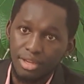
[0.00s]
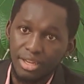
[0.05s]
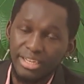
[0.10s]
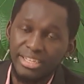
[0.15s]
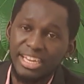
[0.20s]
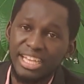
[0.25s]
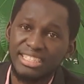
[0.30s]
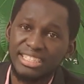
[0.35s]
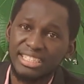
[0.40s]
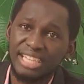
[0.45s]

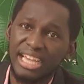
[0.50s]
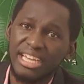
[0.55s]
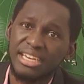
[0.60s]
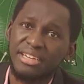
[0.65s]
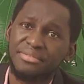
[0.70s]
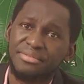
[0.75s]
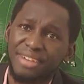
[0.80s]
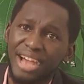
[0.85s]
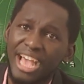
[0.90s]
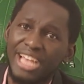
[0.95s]
They
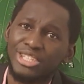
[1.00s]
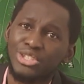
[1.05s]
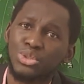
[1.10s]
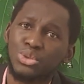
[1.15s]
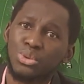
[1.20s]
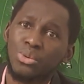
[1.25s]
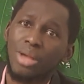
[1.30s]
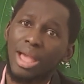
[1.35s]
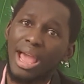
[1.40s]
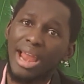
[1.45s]
sacrificed
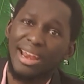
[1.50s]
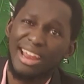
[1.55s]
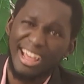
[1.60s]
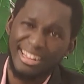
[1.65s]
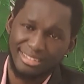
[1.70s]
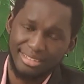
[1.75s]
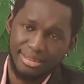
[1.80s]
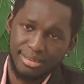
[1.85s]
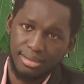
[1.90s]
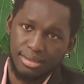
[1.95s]
through a
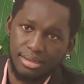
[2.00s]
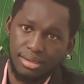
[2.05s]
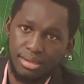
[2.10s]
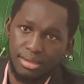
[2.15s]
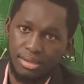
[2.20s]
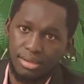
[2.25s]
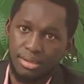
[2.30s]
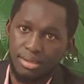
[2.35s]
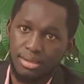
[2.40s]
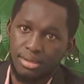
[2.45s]
lot.
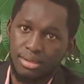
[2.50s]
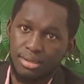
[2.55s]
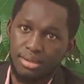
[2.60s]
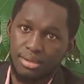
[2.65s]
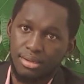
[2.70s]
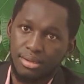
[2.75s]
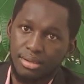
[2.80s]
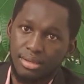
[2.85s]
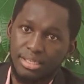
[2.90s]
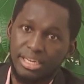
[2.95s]

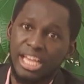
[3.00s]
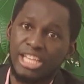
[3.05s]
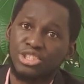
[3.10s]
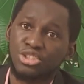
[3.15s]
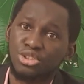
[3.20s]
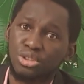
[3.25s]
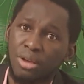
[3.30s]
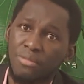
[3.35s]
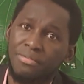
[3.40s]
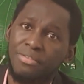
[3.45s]
They
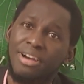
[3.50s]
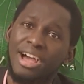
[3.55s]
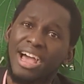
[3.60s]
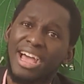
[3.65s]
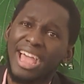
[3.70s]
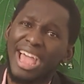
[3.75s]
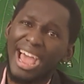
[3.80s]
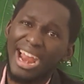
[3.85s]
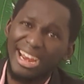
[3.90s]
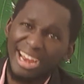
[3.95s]
suffer
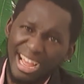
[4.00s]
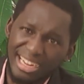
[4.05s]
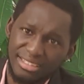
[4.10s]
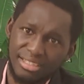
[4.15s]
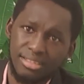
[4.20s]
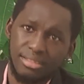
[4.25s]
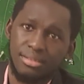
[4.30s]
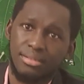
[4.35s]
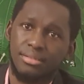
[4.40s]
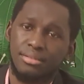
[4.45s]
a lot.